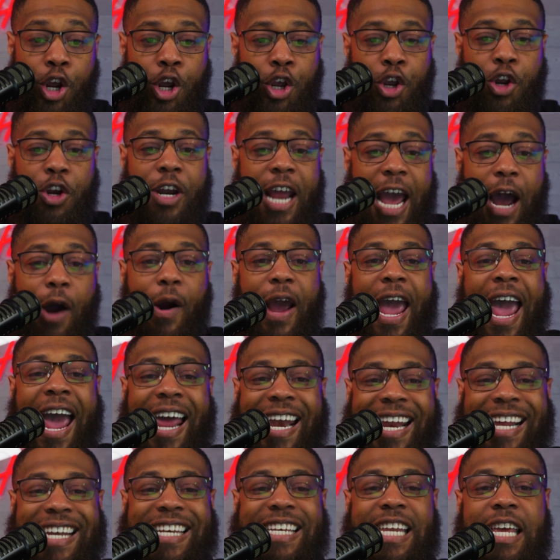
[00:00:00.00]
You're now
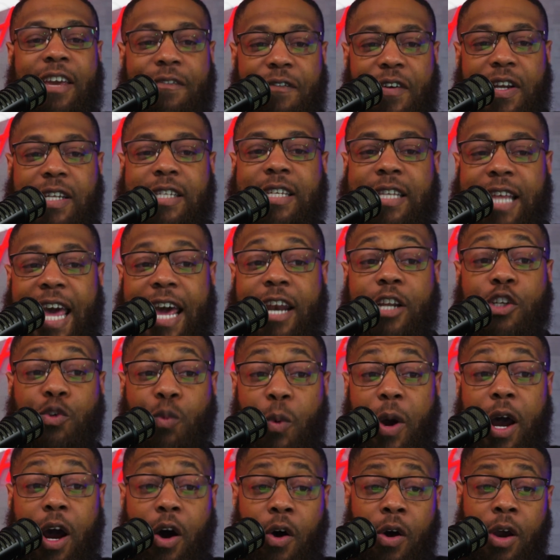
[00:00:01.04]
adding defense to that as
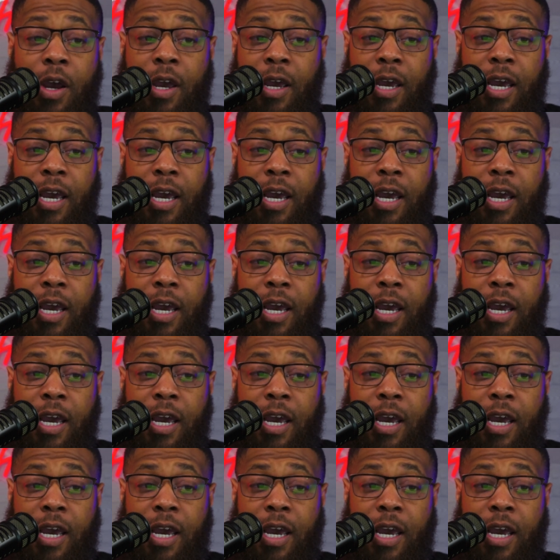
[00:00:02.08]
well.